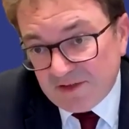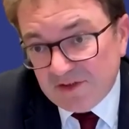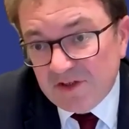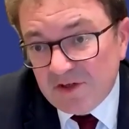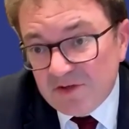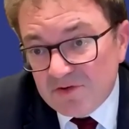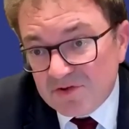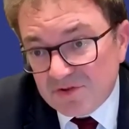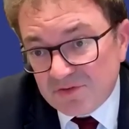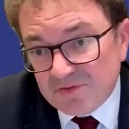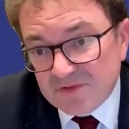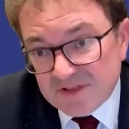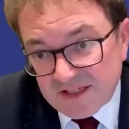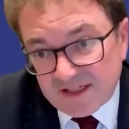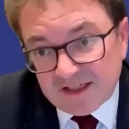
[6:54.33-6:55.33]
fairly
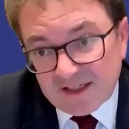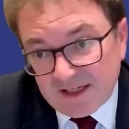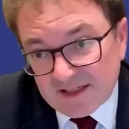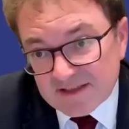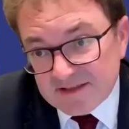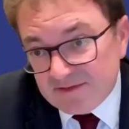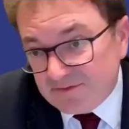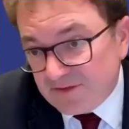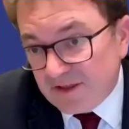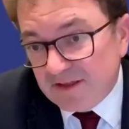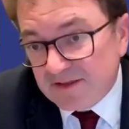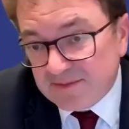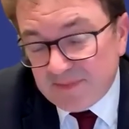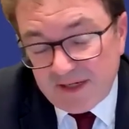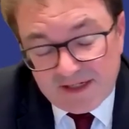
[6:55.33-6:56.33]
unusual, set against the
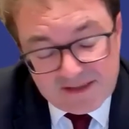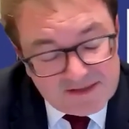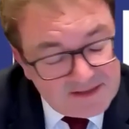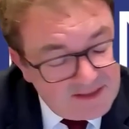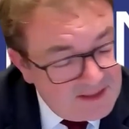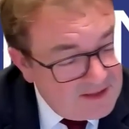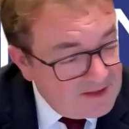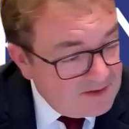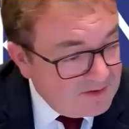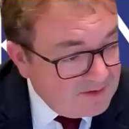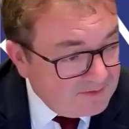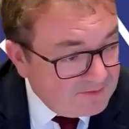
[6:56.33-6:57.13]
vast mass